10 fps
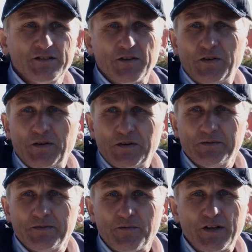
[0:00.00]
So
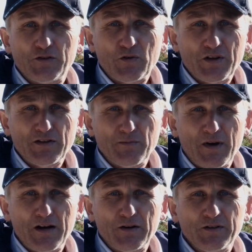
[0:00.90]
we're talking
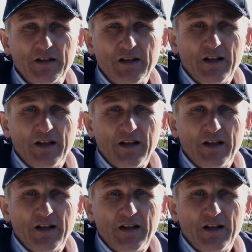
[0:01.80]
about